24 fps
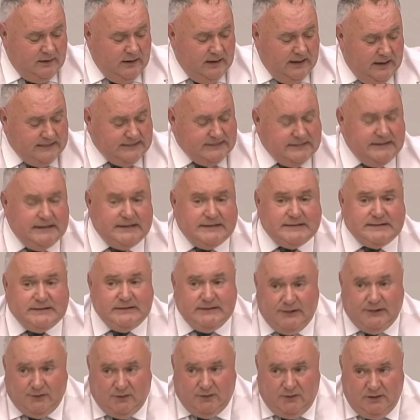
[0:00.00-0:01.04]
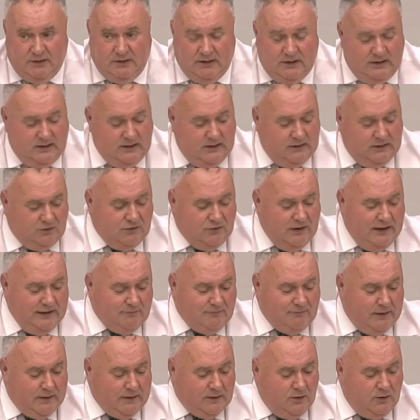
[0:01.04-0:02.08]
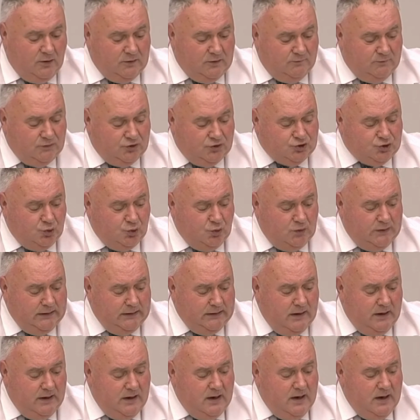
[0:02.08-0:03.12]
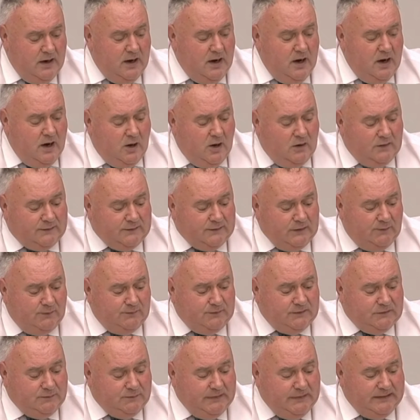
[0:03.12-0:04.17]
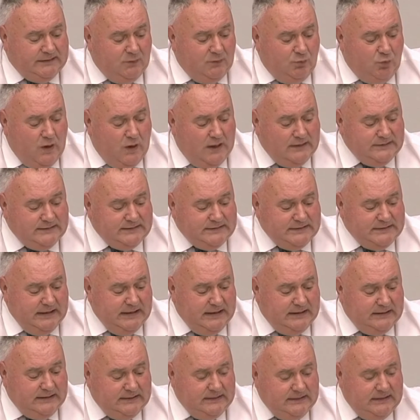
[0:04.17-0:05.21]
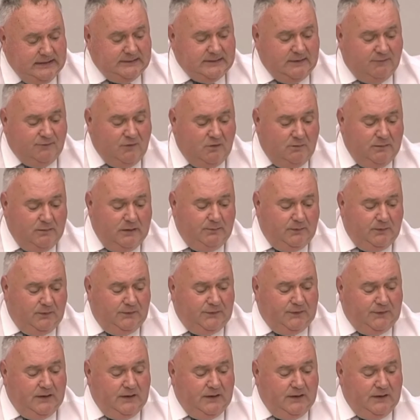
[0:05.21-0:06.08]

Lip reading: 60-year track record of ensuring our services meet the wants and needs of our members,